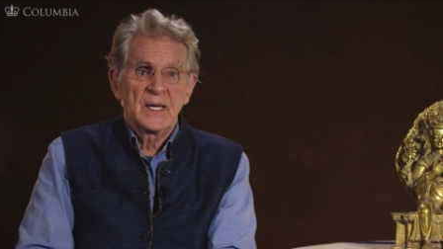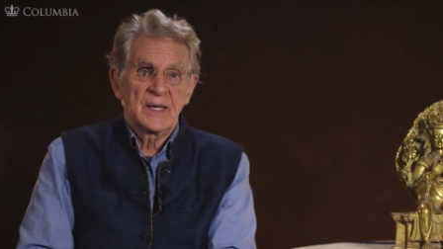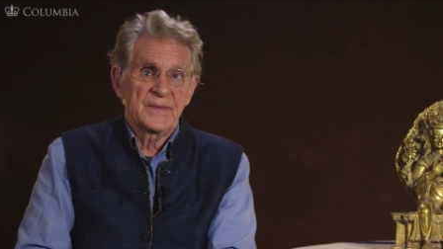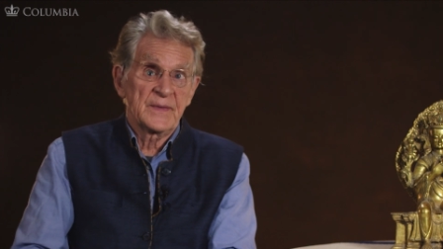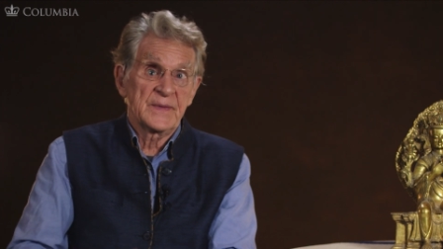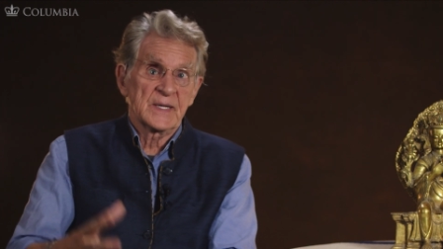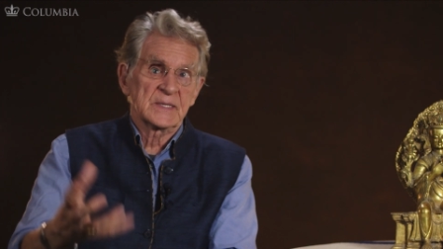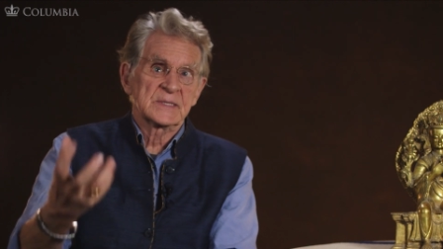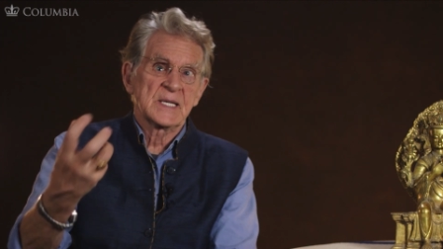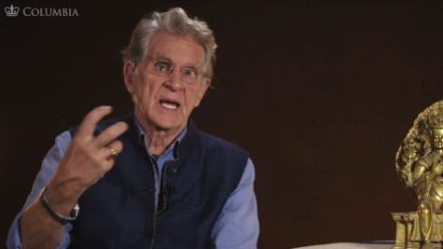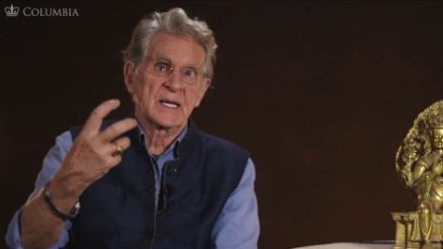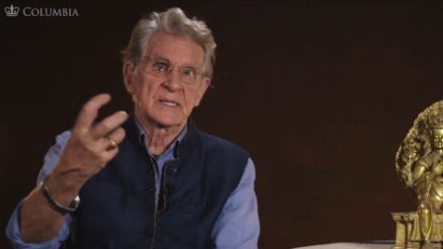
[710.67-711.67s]
and then the
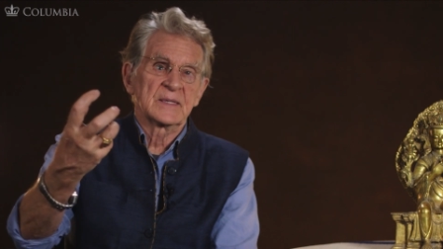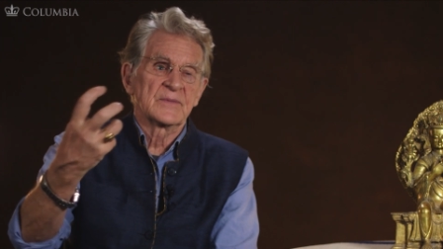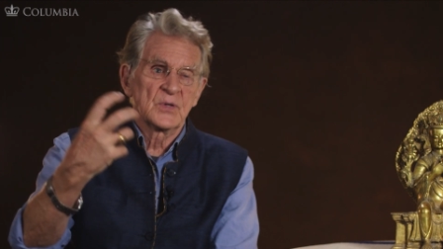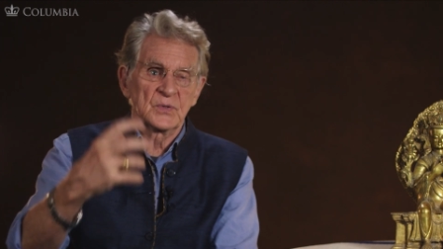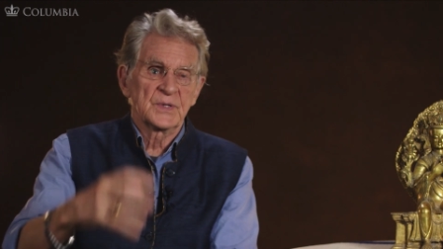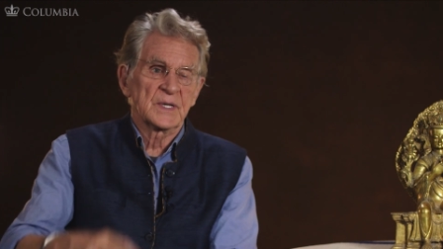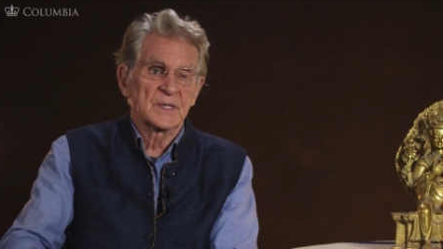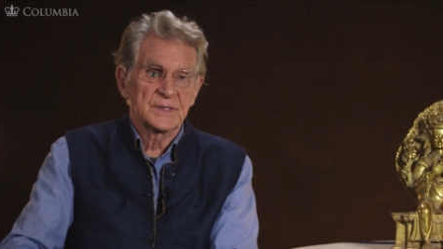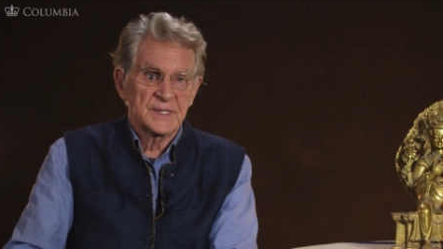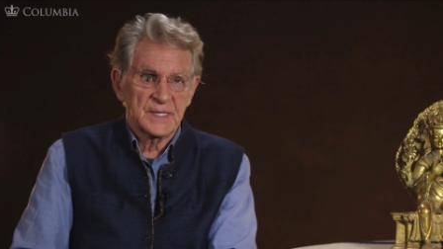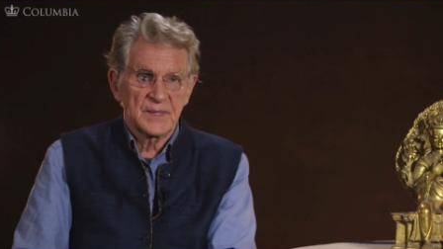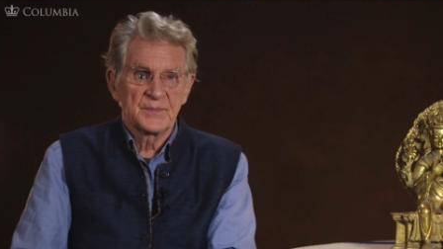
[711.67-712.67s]
anxiety of holding on
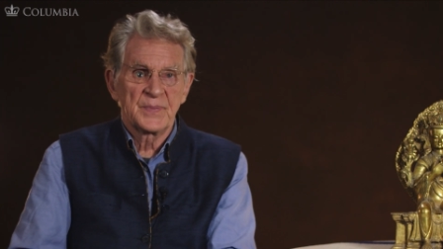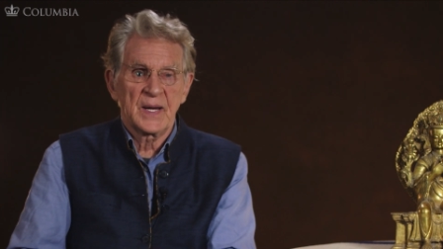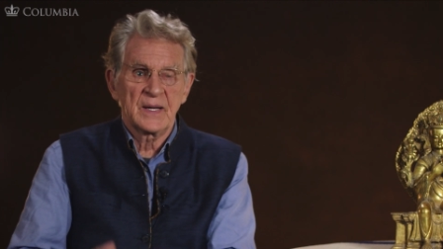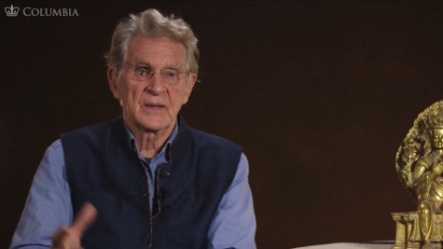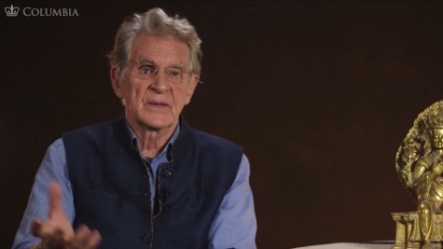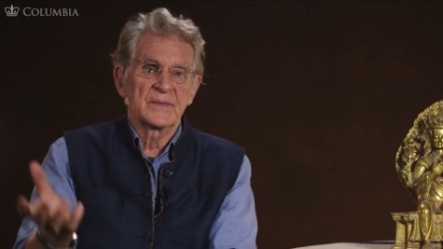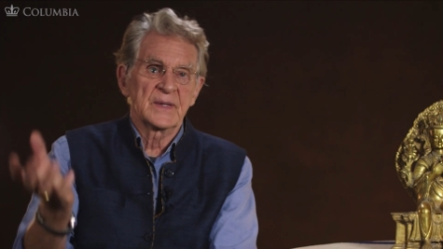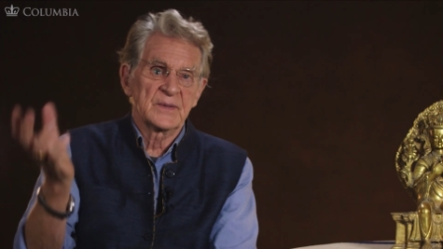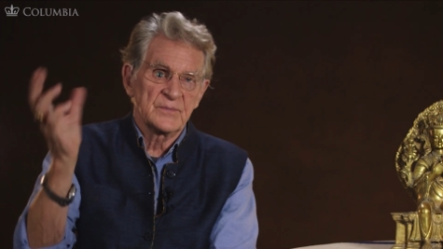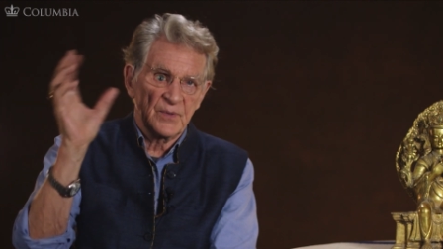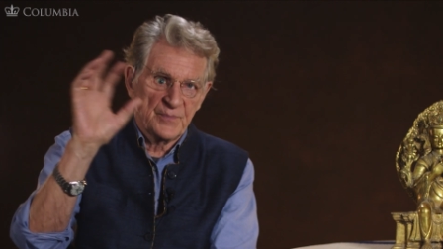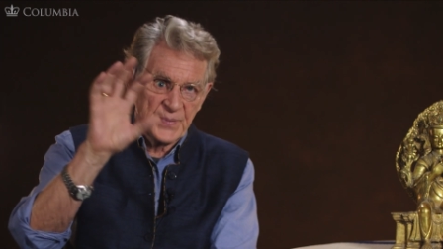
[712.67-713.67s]
to the empire and
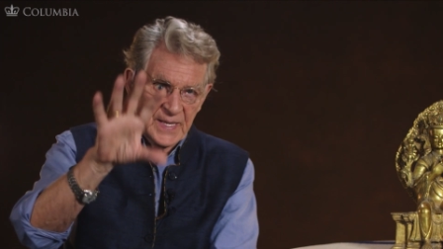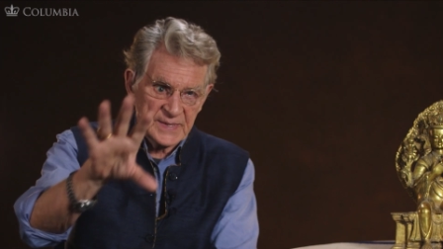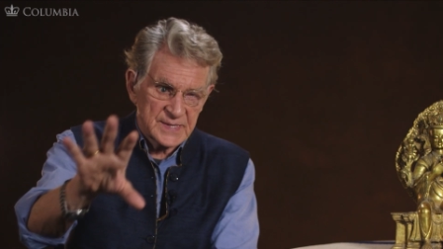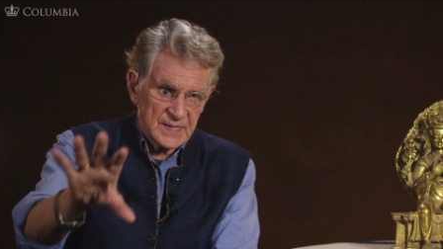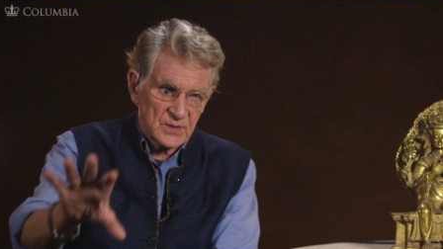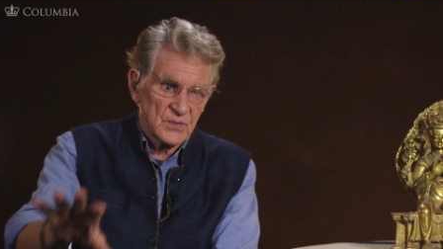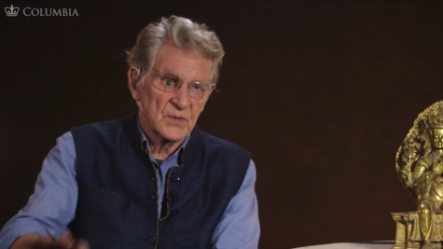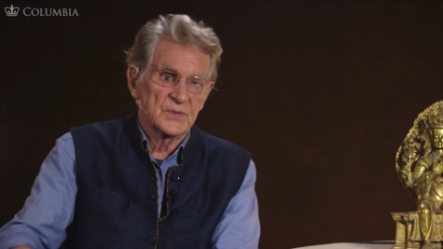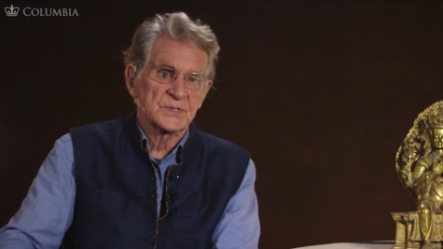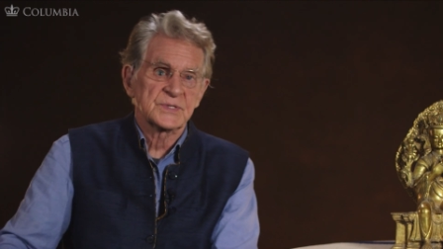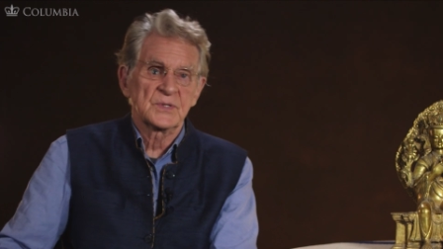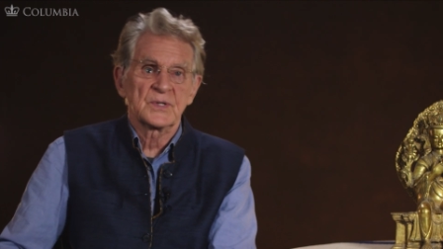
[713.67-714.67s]
then repenting all
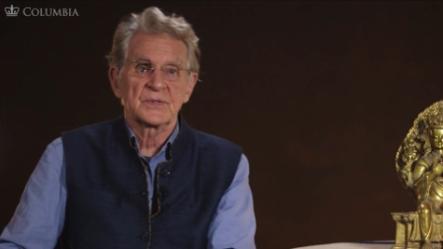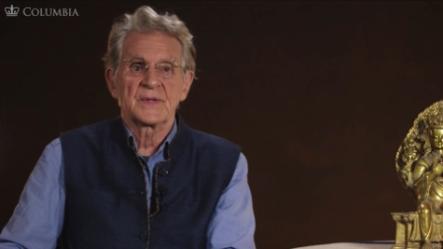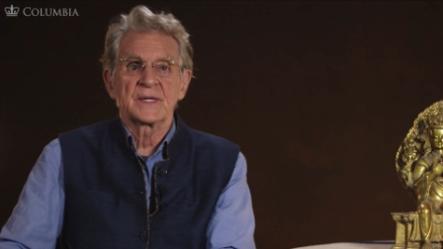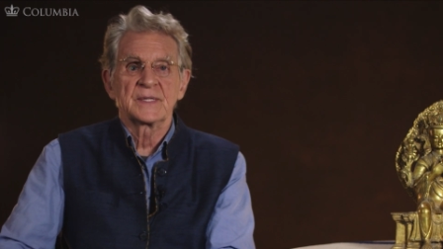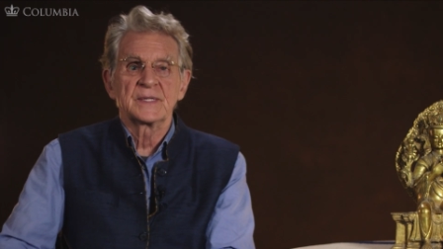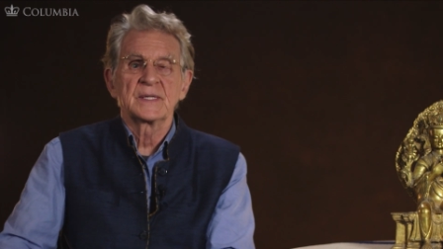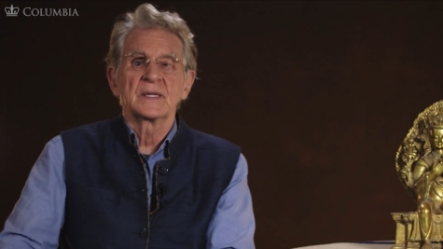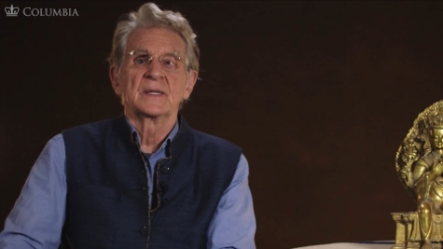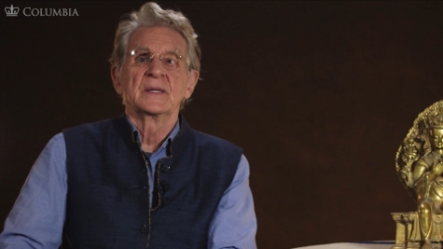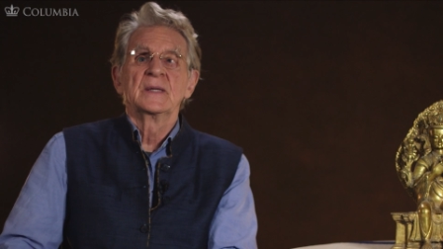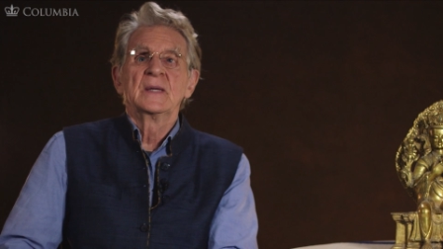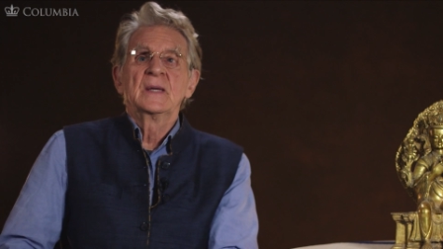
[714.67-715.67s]
the slaughter that he
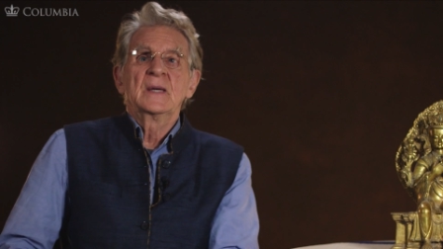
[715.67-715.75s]
did,